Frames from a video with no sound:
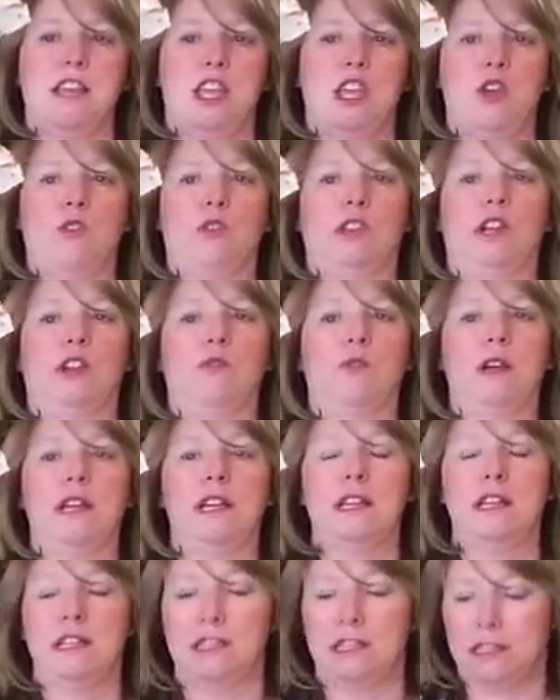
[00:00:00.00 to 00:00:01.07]
cute little
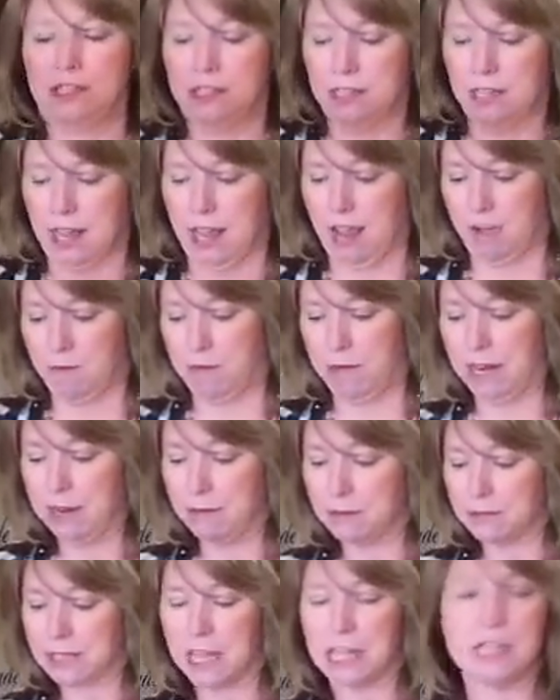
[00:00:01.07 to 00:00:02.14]
ones. I have
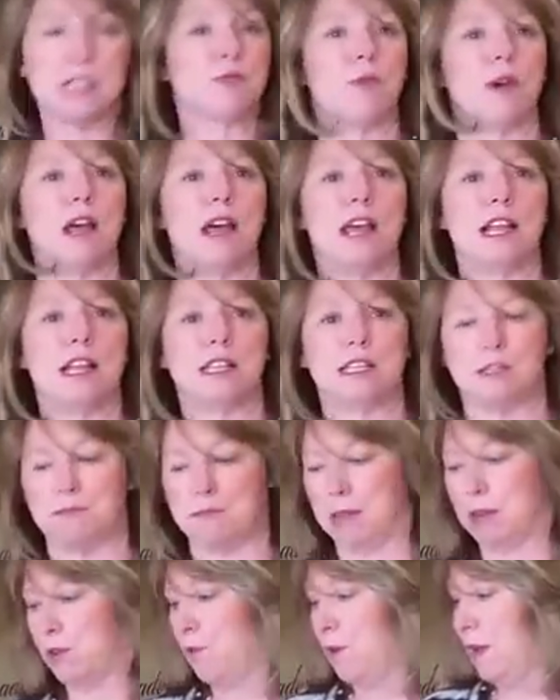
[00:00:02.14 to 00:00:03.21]
medium-sized ones,
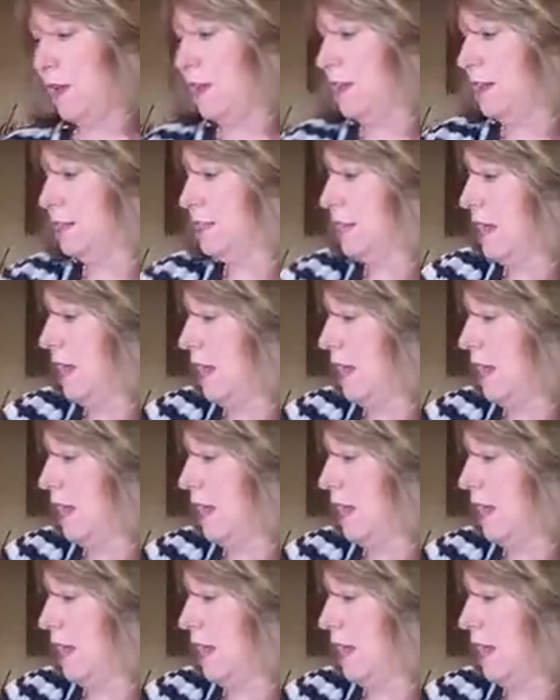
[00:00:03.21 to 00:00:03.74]
big ones,